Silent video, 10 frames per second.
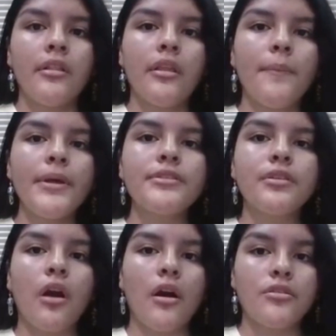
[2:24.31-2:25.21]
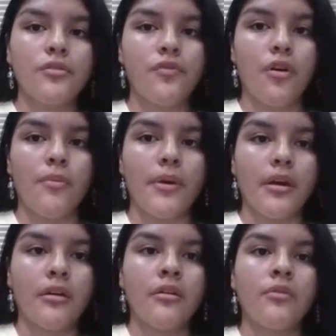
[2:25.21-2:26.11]
Lipids are
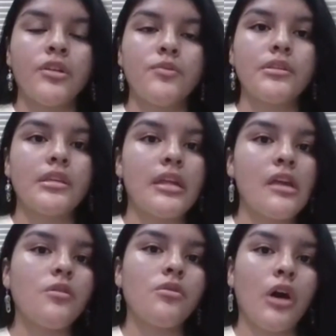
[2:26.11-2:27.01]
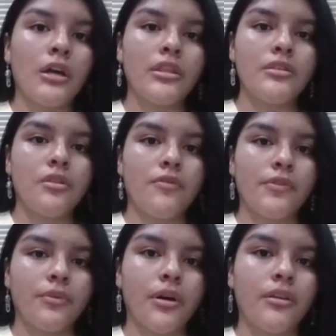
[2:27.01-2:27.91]
hydrophobic, which means that they do not dissolve
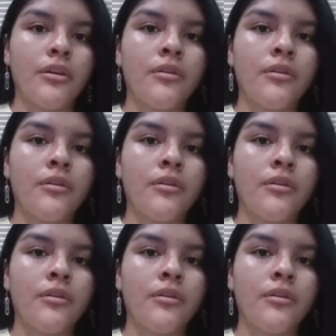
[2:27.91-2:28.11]
in water.